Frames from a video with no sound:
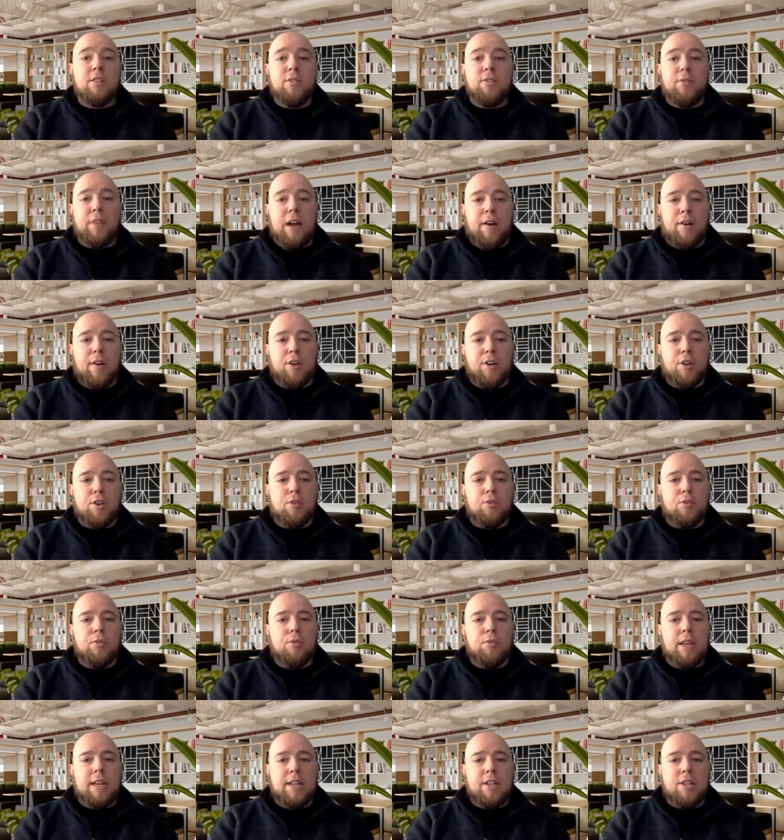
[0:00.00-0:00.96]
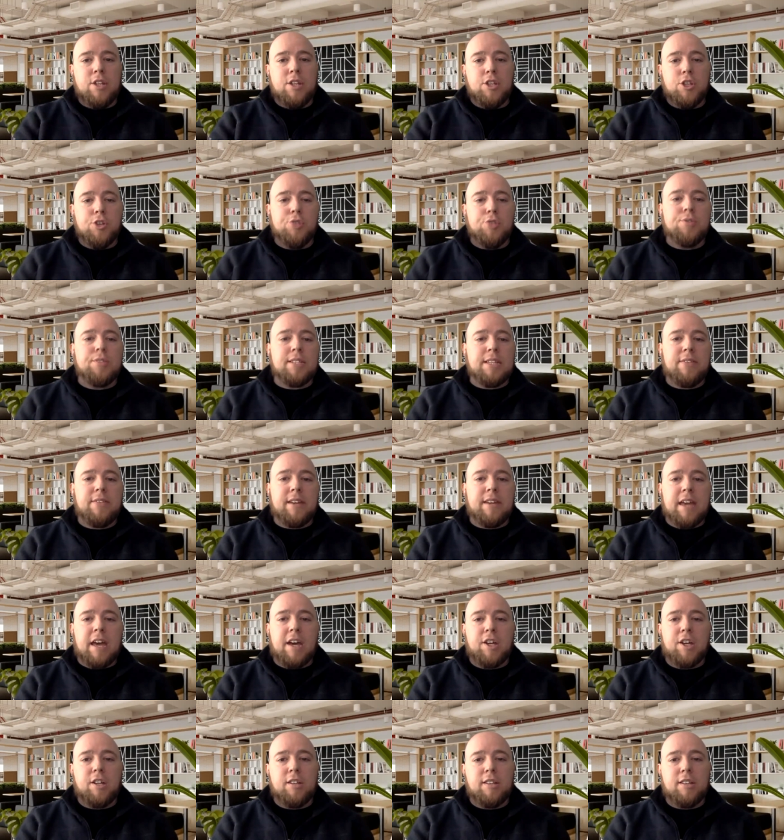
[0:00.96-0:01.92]
I do think there's still value
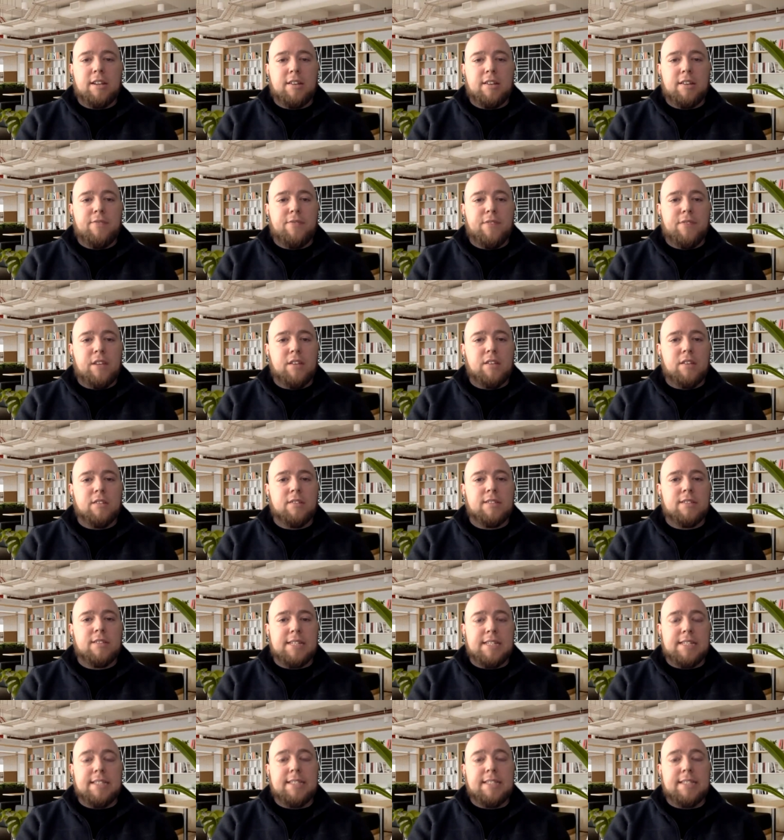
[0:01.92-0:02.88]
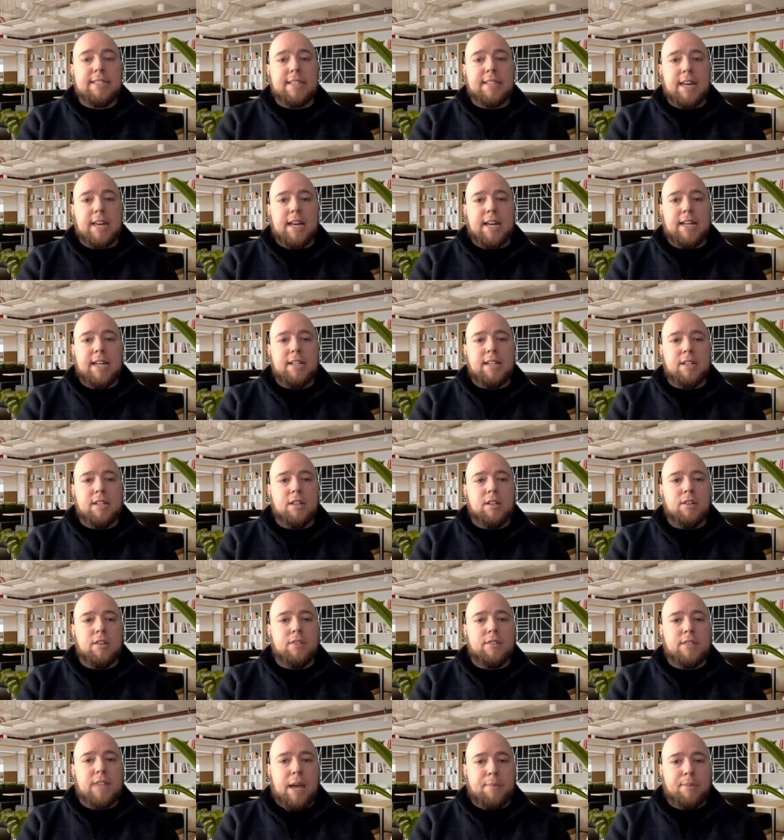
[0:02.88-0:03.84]
in using the calculated fields
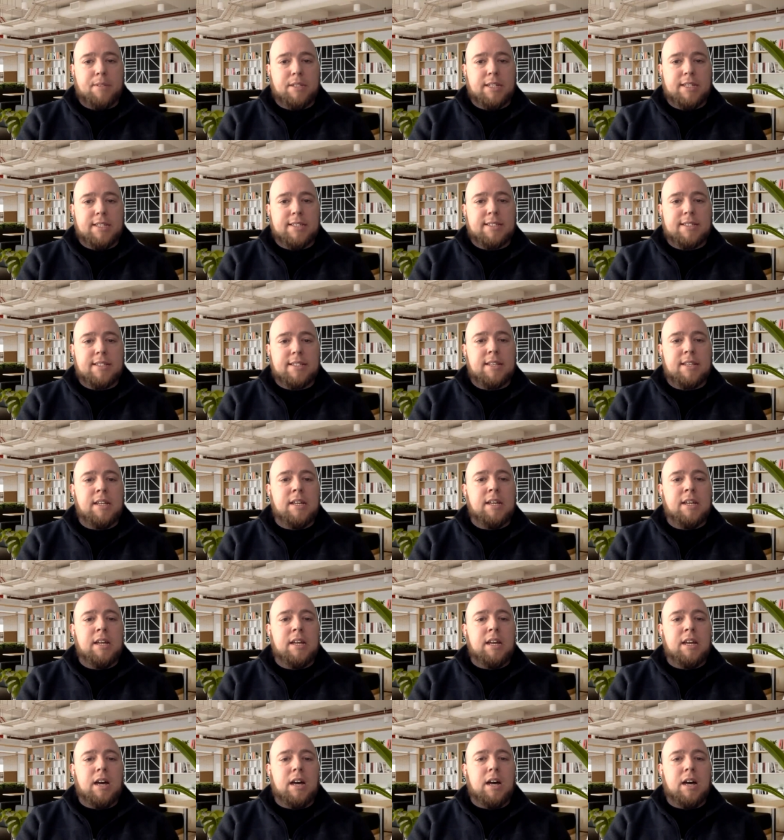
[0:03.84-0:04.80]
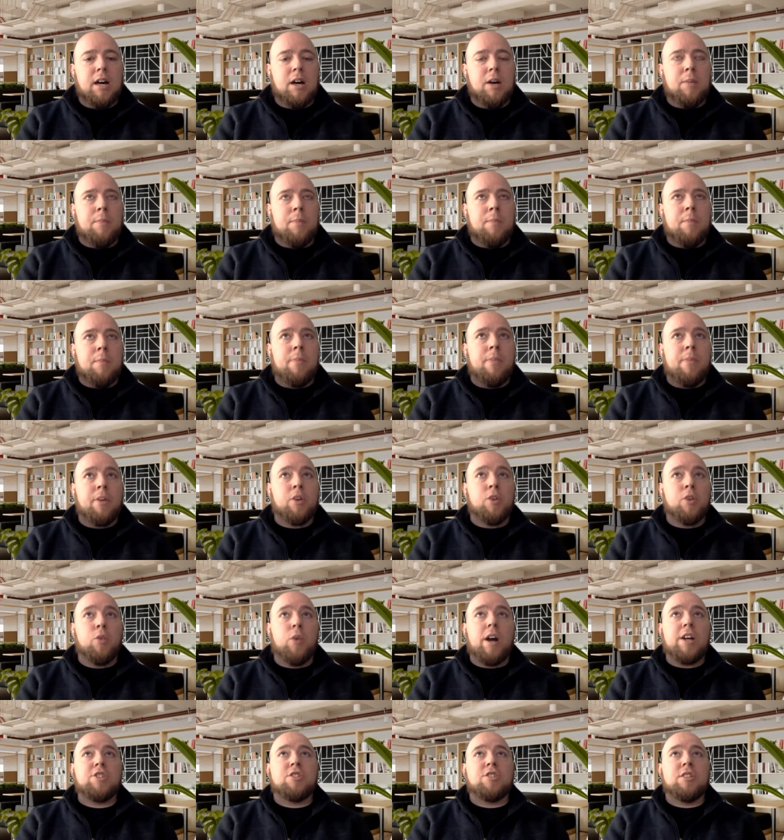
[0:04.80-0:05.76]
inside of TapClicks.
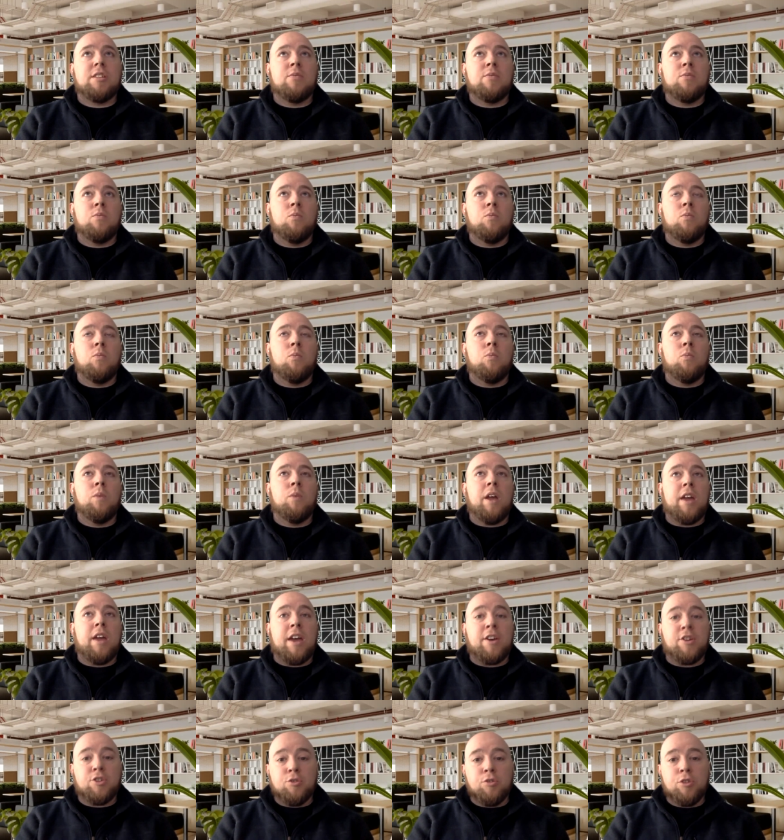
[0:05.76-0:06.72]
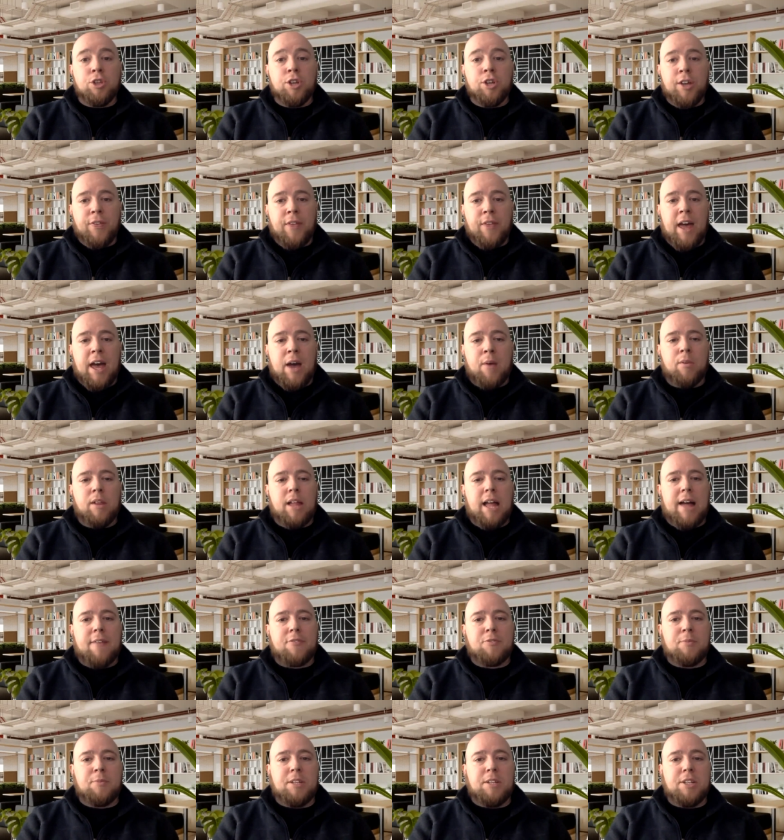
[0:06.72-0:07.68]
The question, as you
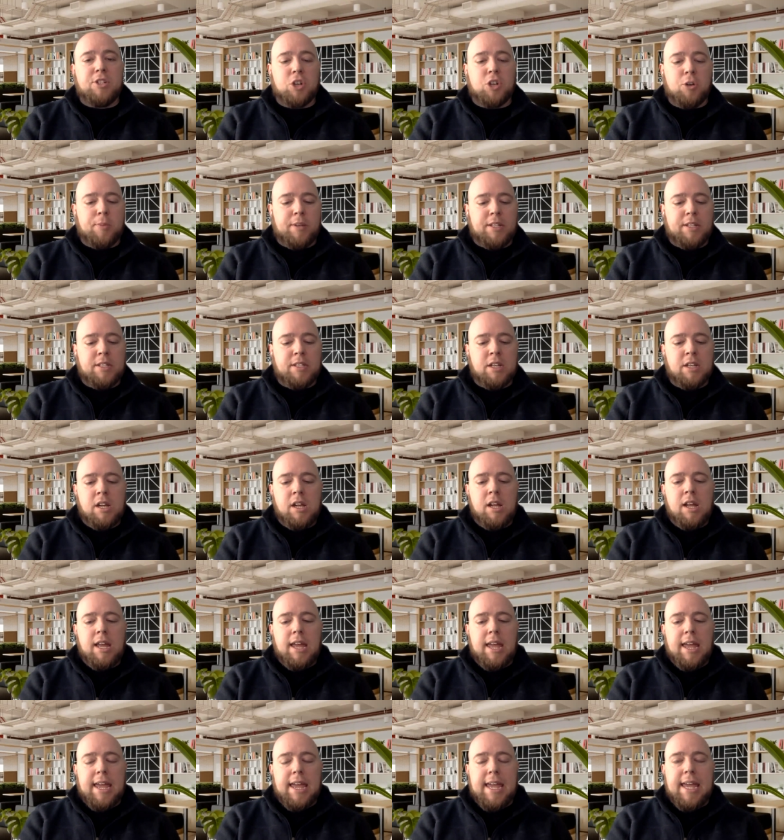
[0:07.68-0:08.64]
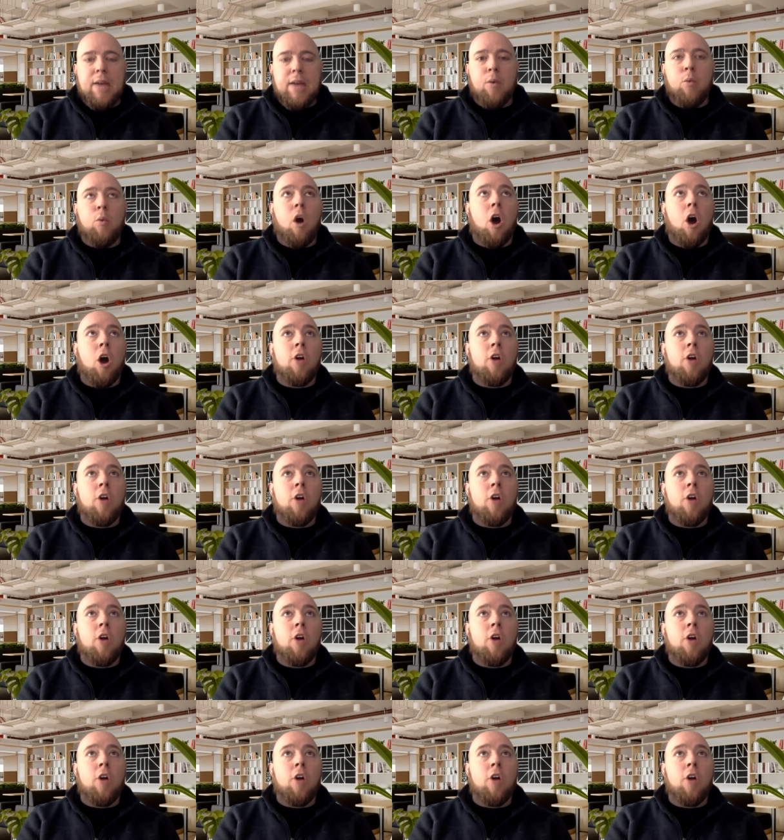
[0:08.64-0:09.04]
look at that, will have to be determined: